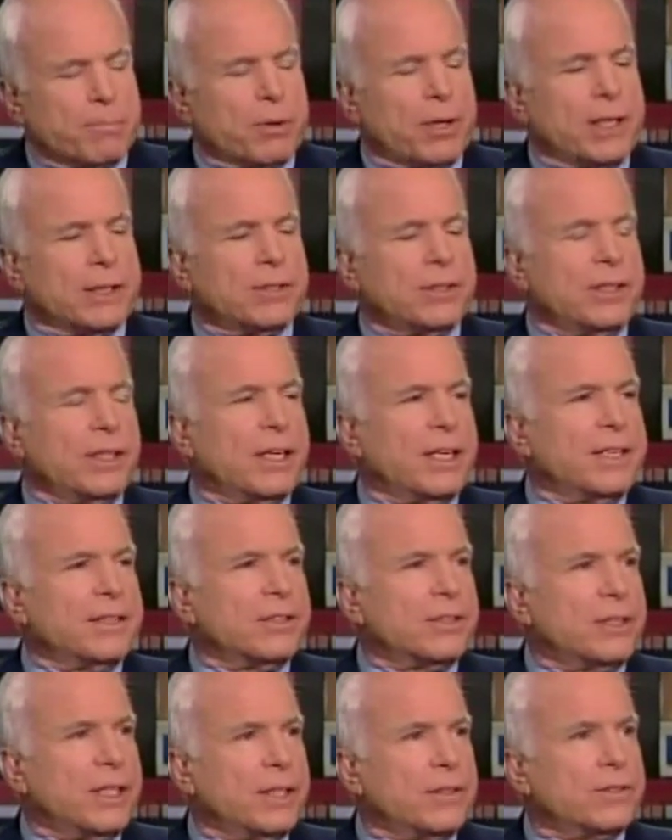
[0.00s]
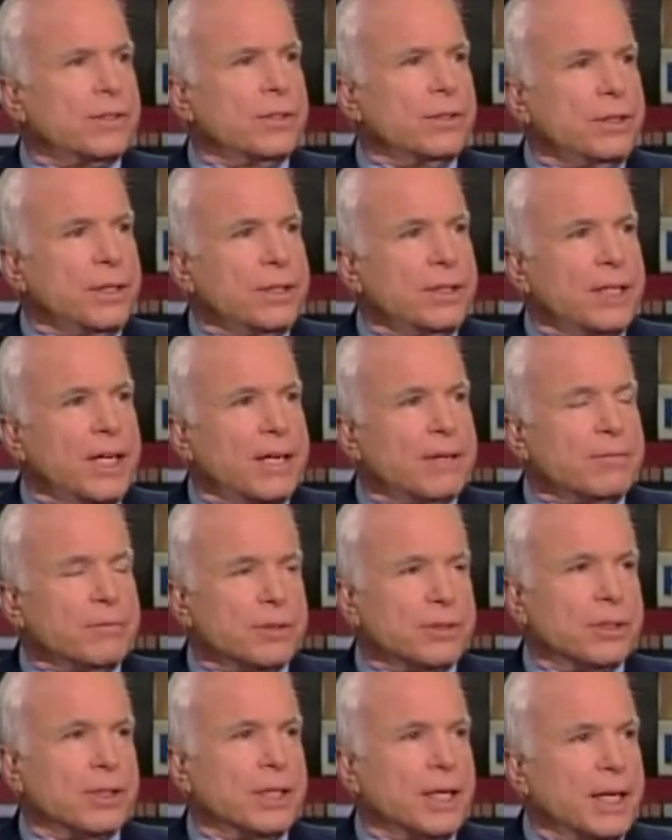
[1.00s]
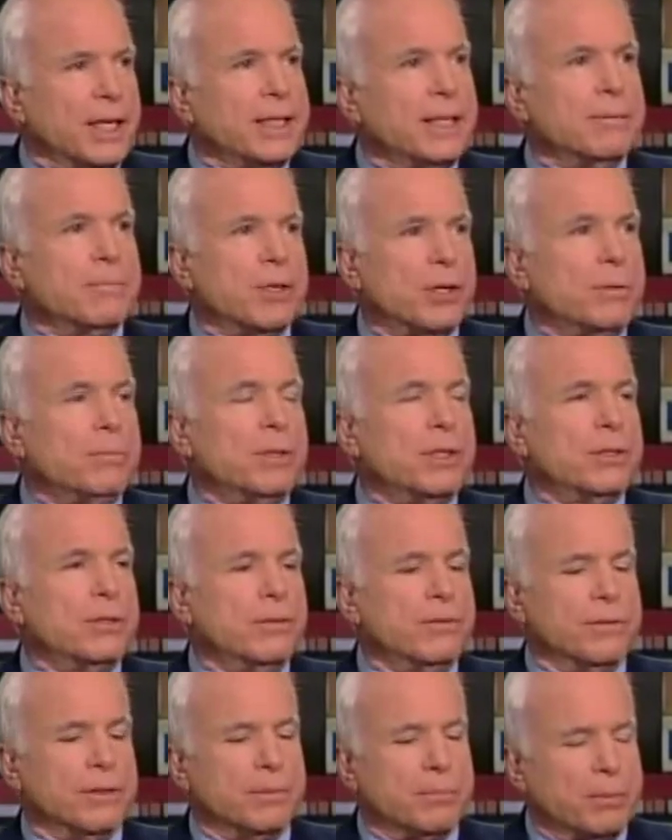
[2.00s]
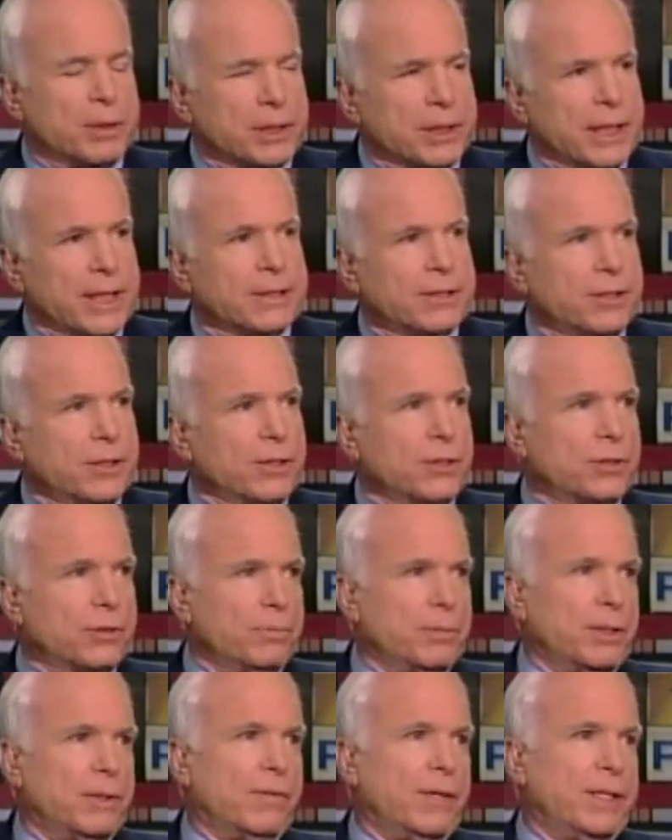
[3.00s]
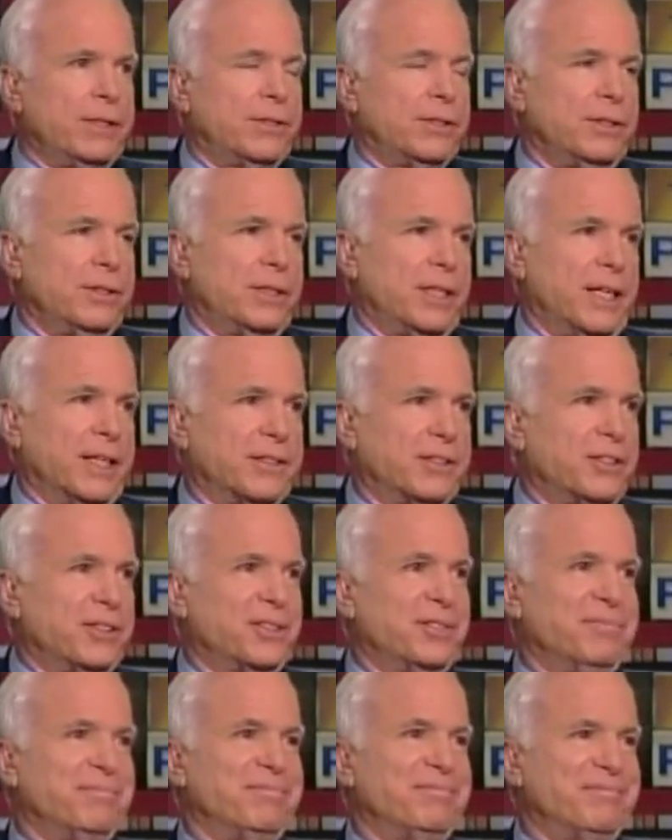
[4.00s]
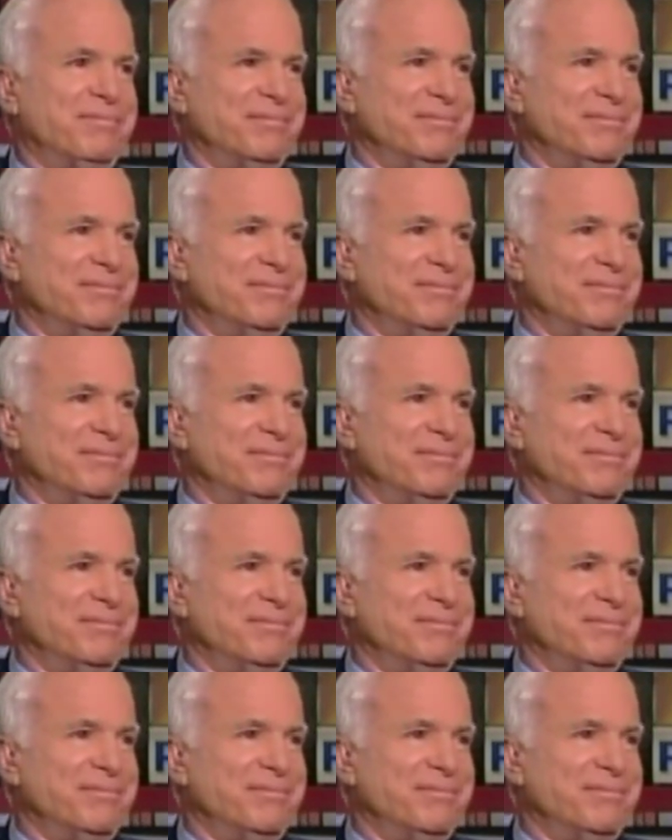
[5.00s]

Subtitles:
time president of the United States that did that was a guy named Herbert Hoover, protectionism and raising taxes.